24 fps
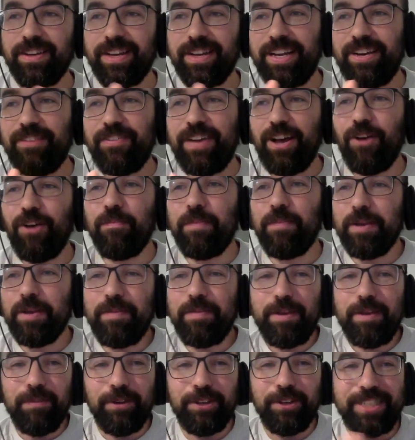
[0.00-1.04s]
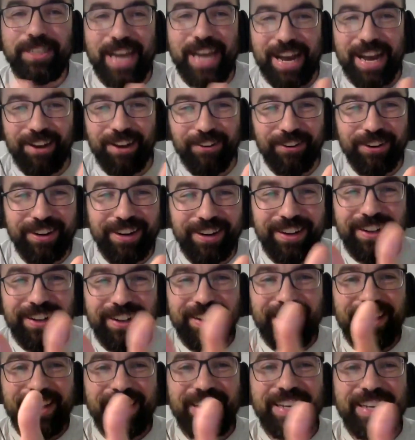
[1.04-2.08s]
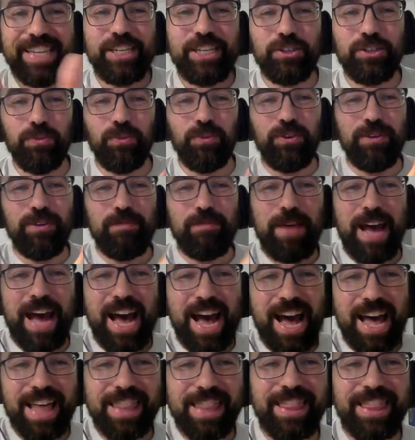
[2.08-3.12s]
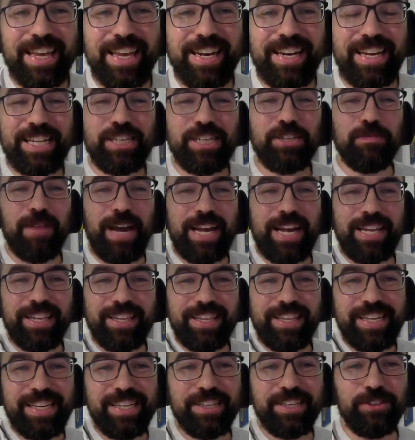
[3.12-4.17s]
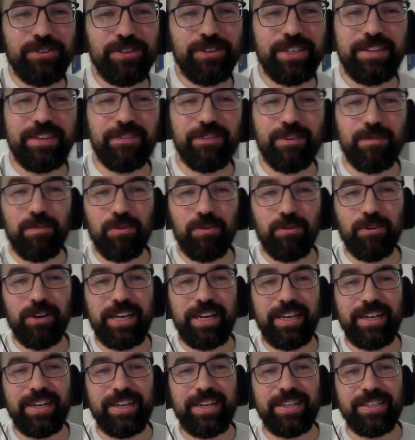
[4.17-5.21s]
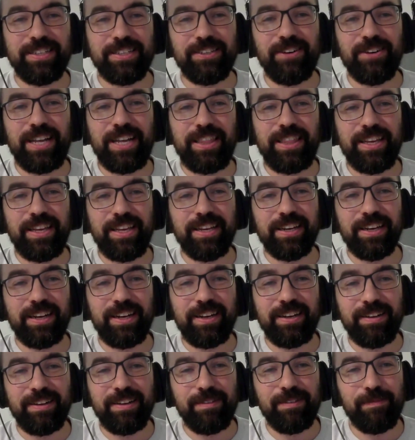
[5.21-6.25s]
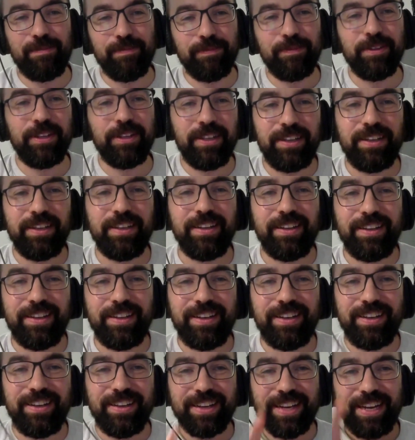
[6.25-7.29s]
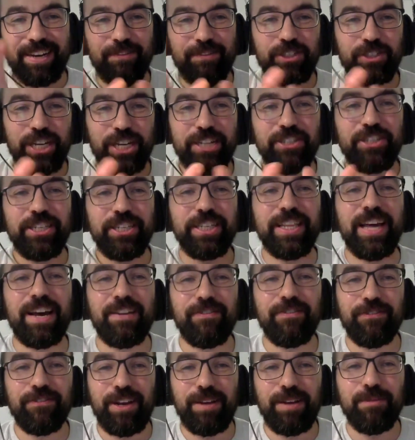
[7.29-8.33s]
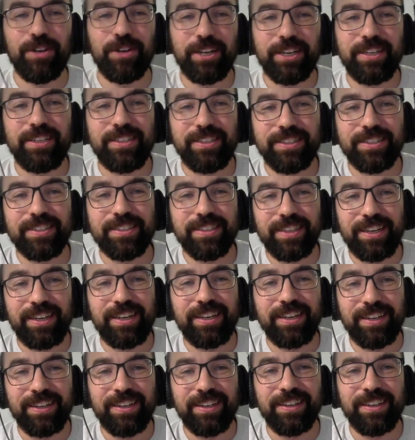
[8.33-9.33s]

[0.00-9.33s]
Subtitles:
kind of helping people down each path that each might lead to a different point. And so I think kind of changing that framework is,